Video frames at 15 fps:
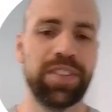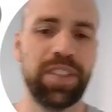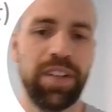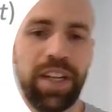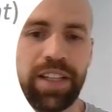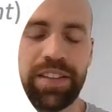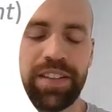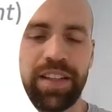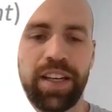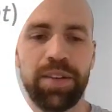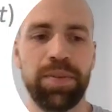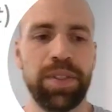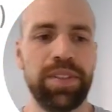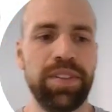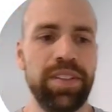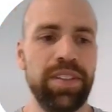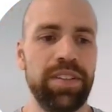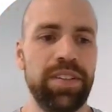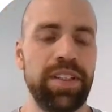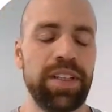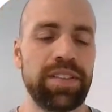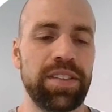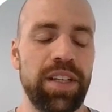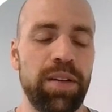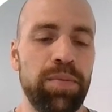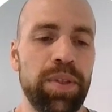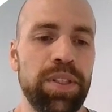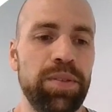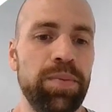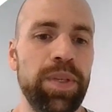So let's start with the
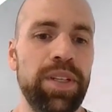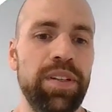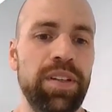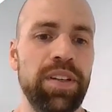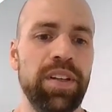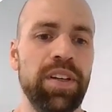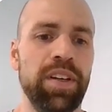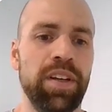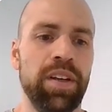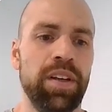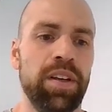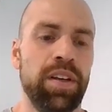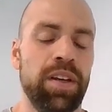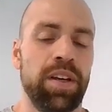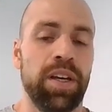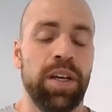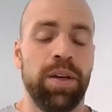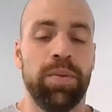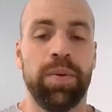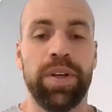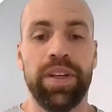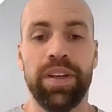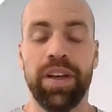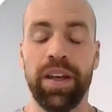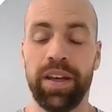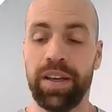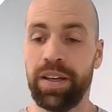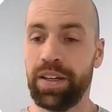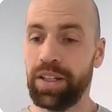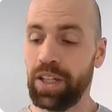example. We
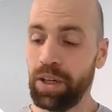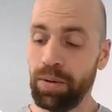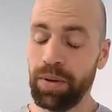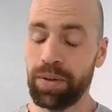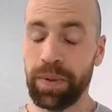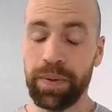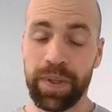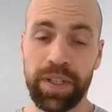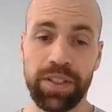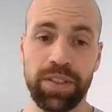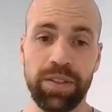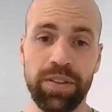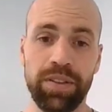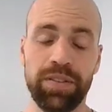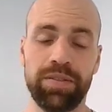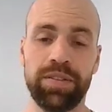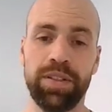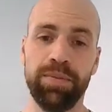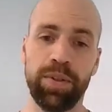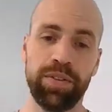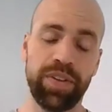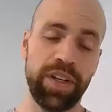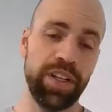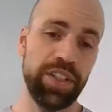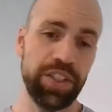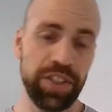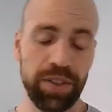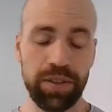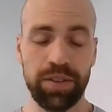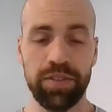know what we want to do, remove a
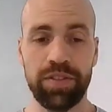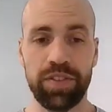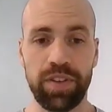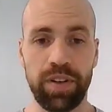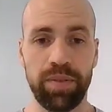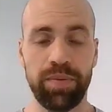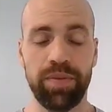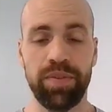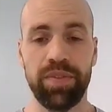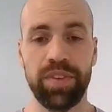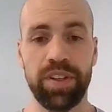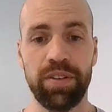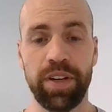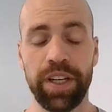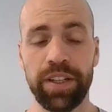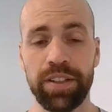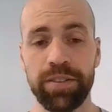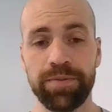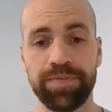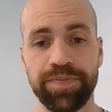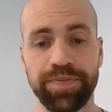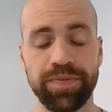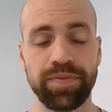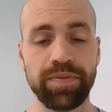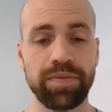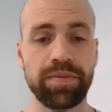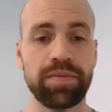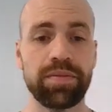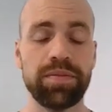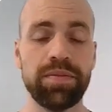HU from the rack.
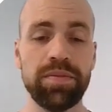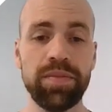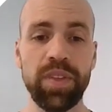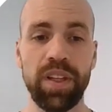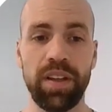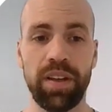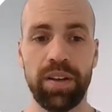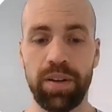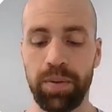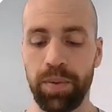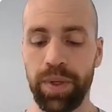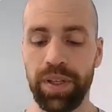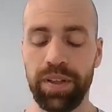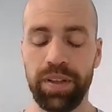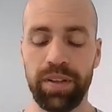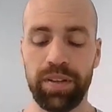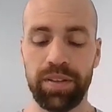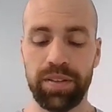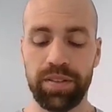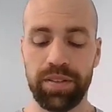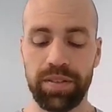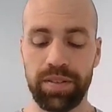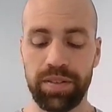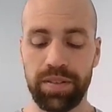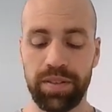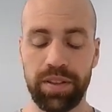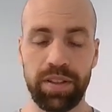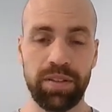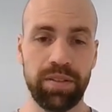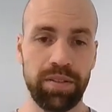We
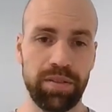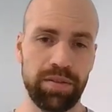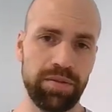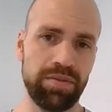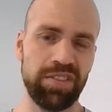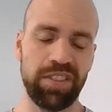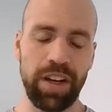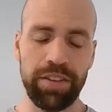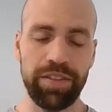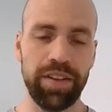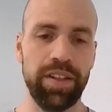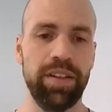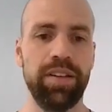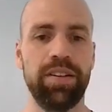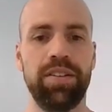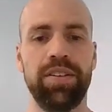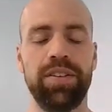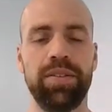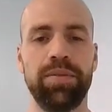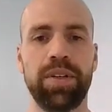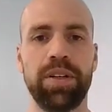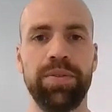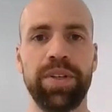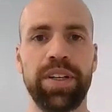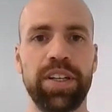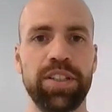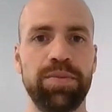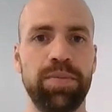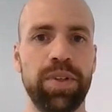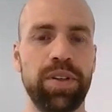know roughly how the
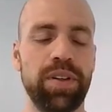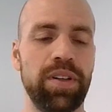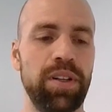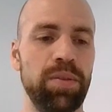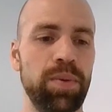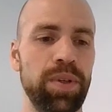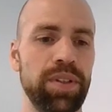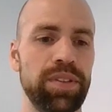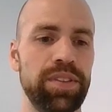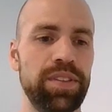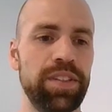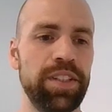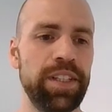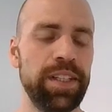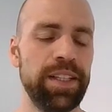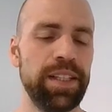communication protocol works.